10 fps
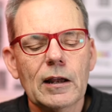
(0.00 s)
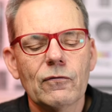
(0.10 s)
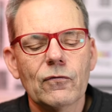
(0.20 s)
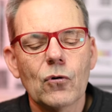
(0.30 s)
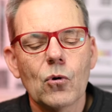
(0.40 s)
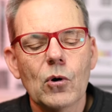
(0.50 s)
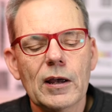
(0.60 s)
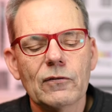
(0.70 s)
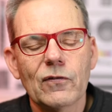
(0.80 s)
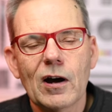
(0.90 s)
f four
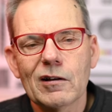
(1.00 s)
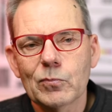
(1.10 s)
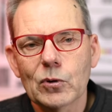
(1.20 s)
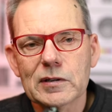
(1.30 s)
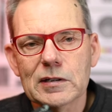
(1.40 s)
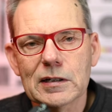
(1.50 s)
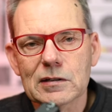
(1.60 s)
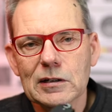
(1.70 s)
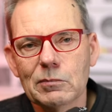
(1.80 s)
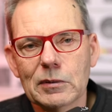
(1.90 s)
and five point six
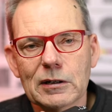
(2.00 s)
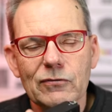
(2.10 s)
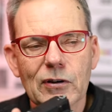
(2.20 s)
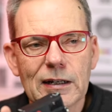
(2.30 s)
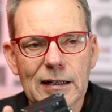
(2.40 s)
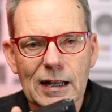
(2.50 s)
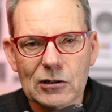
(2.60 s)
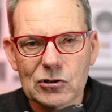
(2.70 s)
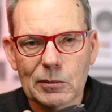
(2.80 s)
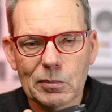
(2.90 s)
to give me a fairly
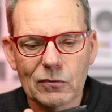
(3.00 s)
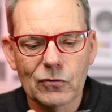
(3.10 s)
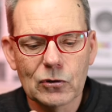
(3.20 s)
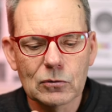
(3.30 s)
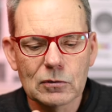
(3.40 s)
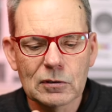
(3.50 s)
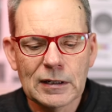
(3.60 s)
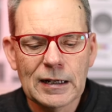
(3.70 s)
large depth of field.